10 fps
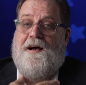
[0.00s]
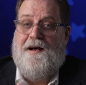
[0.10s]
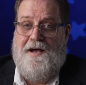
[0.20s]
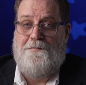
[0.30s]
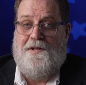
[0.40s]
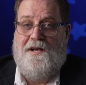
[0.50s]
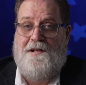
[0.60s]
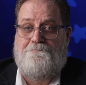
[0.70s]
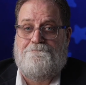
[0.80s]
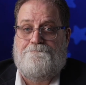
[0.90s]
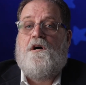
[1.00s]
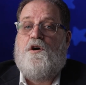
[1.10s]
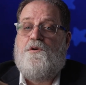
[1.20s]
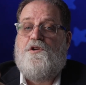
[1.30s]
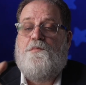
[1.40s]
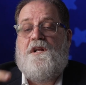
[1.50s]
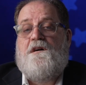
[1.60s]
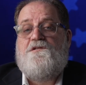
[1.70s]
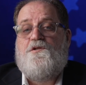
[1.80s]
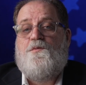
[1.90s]
I'm not. Oh, and you might
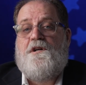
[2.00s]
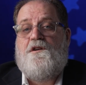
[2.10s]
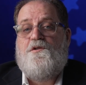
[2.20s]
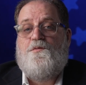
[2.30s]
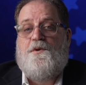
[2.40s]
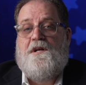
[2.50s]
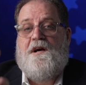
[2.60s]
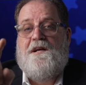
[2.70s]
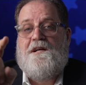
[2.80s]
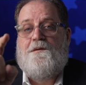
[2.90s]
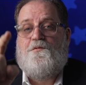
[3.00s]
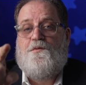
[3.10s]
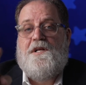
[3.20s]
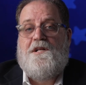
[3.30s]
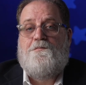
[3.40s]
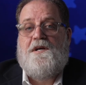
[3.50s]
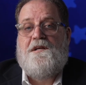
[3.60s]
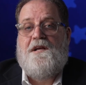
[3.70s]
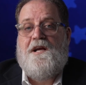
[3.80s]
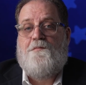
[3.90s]
also want to know that when I upgraded my
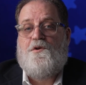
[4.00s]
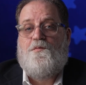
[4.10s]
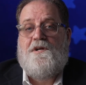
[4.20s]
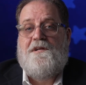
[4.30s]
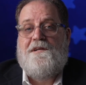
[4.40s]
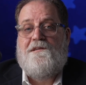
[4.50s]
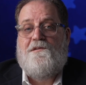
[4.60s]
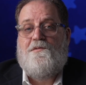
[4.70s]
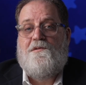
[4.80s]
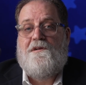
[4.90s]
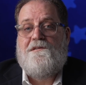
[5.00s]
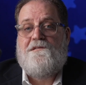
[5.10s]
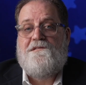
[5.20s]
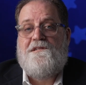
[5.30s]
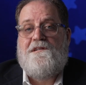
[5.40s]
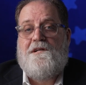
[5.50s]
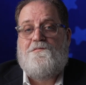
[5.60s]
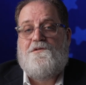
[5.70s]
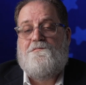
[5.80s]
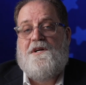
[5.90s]
camera, well, it could no longer sync up
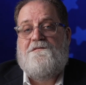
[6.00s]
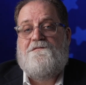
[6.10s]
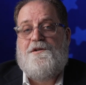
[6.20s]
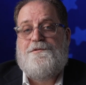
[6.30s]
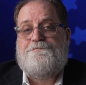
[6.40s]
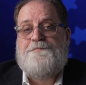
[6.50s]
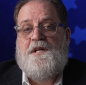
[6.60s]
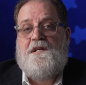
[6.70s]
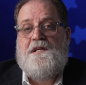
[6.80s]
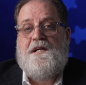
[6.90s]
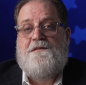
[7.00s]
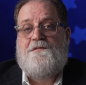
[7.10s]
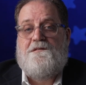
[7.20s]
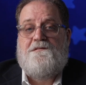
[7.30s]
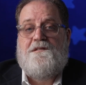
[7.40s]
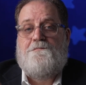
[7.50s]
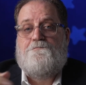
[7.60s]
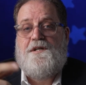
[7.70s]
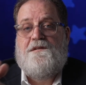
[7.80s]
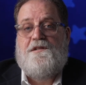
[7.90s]
to my phone. Yeah, there's a
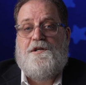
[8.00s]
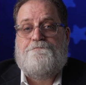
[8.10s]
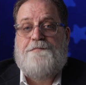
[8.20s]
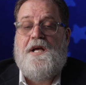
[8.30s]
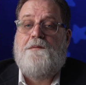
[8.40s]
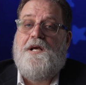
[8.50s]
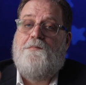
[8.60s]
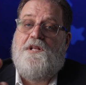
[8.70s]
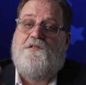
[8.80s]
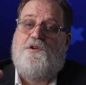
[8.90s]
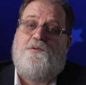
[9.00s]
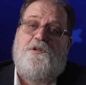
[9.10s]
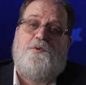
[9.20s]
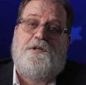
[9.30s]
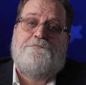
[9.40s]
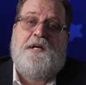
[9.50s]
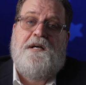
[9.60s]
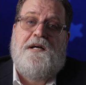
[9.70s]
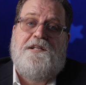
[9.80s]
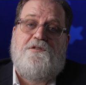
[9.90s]
bug there. And I'm not the only one.
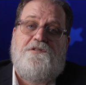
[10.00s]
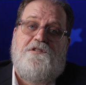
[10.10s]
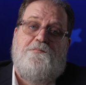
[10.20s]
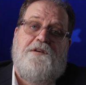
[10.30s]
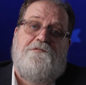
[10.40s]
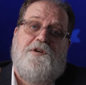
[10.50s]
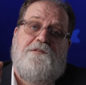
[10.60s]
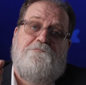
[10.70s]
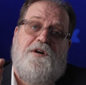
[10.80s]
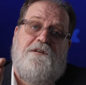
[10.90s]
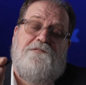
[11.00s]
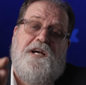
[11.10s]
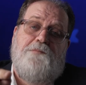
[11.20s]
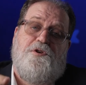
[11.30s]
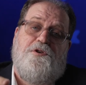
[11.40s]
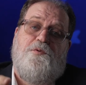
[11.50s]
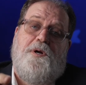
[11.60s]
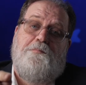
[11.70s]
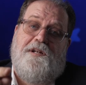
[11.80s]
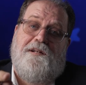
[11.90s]
I noticed that my friend Paul Feinberg, who
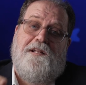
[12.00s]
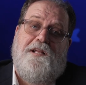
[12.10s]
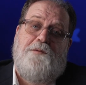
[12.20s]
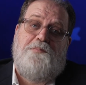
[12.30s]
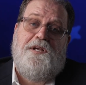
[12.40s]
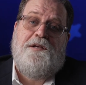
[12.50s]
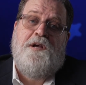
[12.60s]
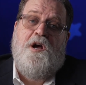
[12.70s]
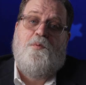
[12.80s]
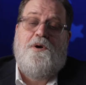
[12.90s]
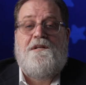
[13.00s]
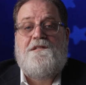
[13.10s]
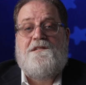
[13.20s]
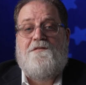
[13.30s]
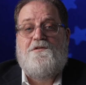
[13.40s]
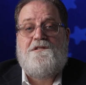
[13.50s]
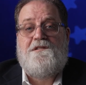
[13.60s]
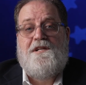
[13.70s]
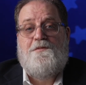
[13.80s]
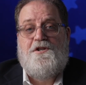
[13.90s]
I met at NAB, well, he's having the
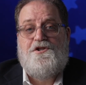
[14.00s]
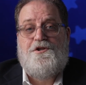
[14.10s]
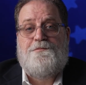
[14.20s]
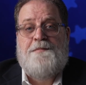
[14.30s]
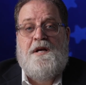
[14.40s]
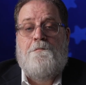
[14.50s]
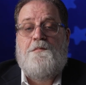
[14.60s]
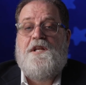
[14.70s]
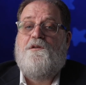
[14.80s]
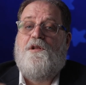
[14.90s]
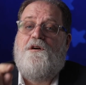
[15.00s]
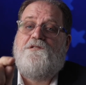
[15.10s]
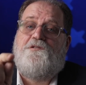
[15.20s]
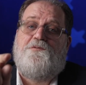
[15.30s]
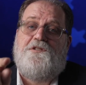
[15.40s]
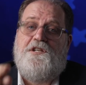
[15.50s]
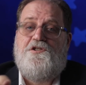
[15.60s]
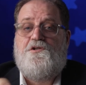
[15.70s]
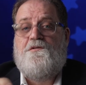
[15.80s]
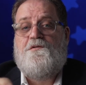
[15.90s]
same issue. But he'll also
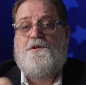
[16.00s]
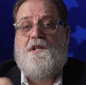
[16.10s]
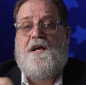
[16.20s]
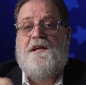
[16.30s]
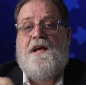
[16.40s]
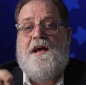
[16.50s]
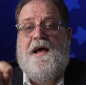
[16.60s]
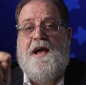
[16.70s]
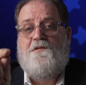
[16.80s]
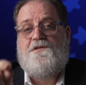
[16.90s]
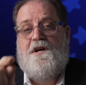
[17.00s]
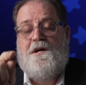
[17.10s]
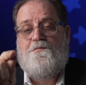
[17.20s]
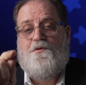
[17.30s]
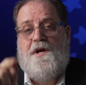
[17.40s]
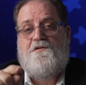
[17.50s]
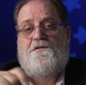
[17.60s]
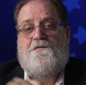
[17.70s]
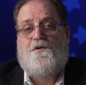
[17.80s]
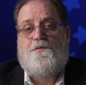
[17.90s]
teach you, if you'd like, how to upgrade
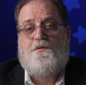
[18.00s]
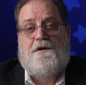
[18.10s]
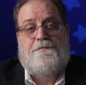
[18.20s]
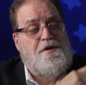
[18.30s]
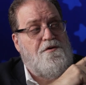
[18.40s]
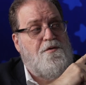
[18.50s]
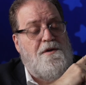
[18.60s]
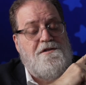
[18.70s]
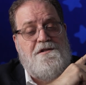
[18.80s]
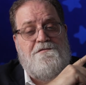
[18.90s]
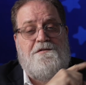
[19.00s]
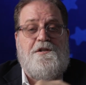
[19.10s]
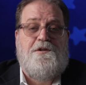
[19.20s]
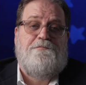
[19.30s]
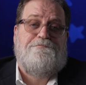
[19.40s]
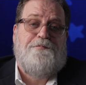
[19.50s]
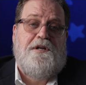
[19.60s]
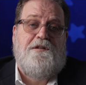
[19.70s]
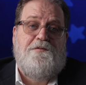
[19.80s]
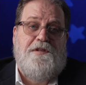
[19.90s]
your firmware, and you can watch his video
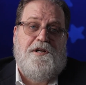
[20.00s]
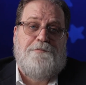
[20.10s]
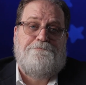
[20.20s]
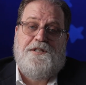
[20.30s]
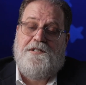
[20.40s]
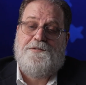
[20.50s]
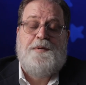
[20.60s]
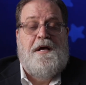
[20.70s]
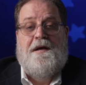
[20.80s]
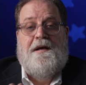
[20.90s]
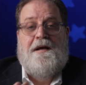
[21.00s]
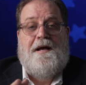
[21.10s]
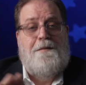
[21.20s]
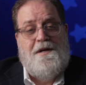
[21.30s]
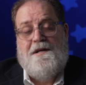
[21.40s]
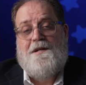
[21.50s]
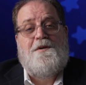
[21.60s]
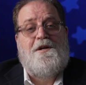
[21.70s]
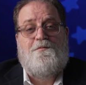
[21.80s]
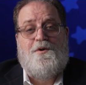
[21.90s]
right over there, because I'm not going to
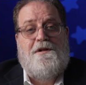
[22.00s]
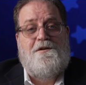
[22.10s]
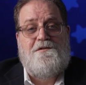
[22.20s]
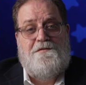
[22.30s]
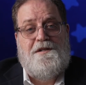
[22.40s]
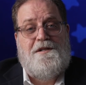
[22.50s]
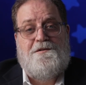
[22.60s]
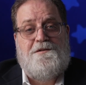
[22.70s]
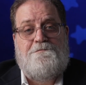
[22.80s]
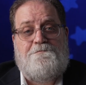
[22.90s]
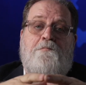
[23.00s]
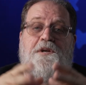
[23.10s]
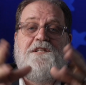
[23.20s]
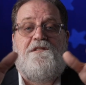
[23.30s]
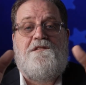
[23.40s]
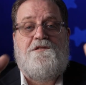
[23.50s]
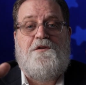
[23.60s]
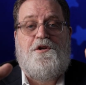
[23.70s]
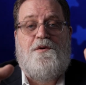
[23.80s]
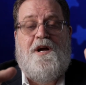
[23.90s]
make one of those videos. Because in this
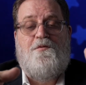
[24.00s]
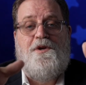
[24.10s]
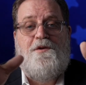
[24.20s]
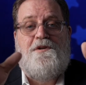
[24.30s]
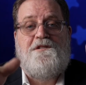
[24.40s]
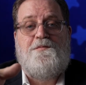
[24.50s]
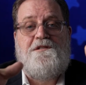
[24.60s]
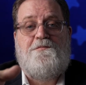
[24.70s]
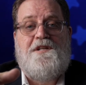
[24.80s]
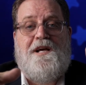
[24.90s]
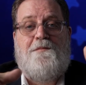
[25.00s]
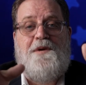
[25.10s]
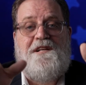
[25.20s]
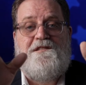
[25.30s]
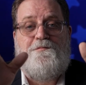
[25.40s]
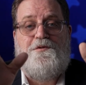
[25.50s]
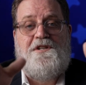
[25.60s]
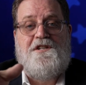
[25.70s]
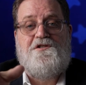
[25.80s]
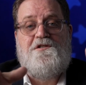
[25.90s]
video, I really want to spend some time making some
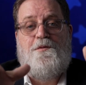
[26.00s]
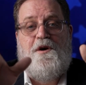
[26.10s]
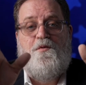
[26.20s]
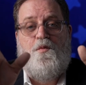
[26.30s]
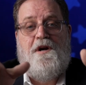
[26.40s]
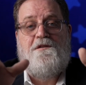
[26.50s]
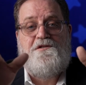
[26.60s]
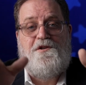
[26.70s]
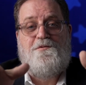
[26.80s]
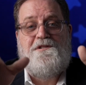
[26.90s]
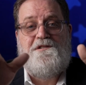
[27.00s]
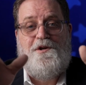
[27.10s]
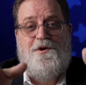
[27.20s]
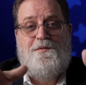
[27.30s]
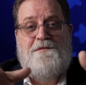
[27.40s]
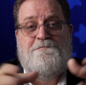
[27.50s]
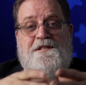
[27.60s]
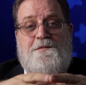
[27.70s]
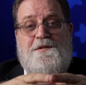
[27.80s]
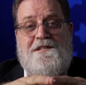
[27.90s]
predictions about where Sony's going,
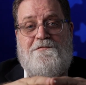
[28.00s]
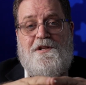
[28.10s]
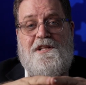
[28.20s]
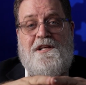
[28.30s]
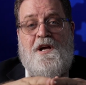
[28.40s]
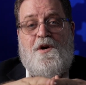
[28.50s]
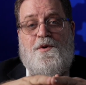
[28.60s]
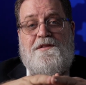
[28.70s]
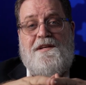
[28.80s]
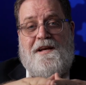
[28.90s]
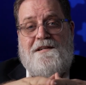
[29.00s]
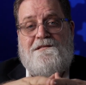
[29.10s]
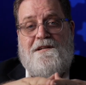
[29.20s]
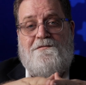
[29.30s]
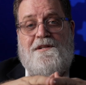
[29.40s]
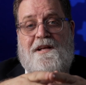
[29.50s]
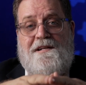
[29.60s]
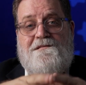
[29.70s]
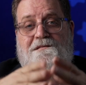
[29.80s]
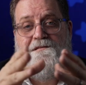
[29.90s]
specifically with the
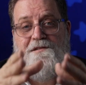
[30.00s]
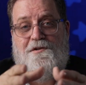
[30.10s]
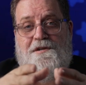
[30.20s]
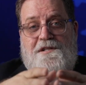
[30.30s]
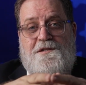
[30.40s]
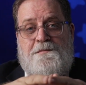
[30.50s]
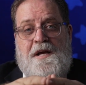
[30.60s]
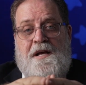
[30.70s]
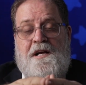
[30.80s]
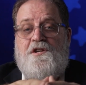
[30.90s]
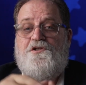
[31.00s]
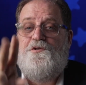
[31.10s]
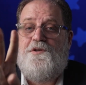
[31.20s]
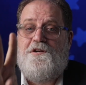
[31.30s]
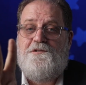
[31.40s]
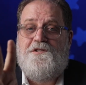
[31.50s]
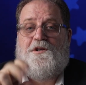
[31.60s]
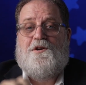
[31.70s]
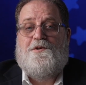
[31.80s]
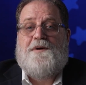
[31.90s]
A7S series. 2 years
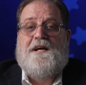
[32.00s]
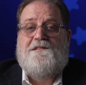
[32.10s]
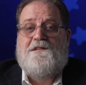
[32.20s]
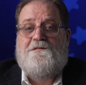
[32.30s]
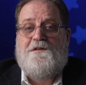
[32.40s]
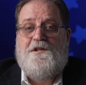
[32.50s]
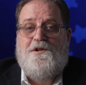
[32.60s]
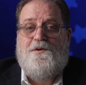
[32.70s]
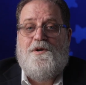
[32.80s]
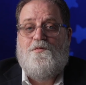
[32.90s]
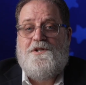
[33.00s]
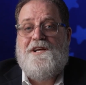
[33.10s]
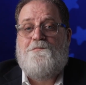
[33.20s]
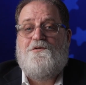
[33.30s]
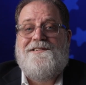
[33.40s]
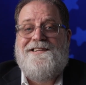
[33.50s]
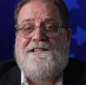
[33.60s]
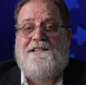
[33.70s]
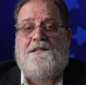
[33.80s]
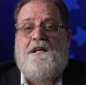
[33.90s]
ago, I did a video in which I
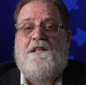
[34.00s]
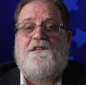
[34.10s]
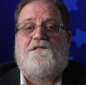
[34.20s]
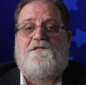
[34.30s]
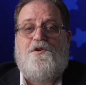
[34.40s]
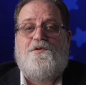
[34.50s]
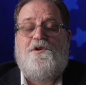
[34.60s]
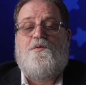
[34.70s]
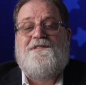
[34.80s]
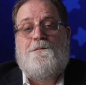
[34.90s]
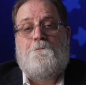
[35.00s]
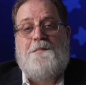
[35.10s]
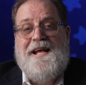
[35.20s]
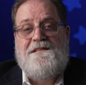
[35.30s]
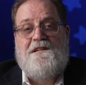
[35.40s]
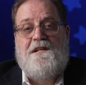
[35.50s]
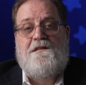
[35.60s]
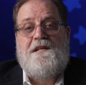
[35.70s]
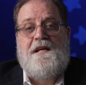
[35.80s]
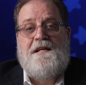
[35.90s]
predicted that Sony was abandoning
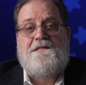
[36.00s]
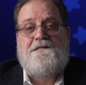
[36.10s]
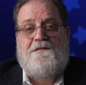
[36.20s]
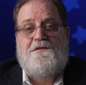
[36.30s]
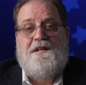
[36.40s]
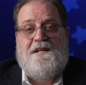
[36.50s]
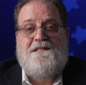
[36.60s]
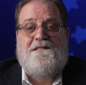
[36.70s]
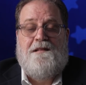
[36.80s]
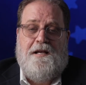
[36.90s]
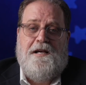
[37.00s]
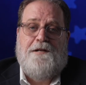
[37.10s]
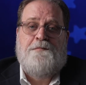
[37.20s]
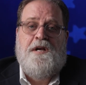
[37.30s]
the A7S line.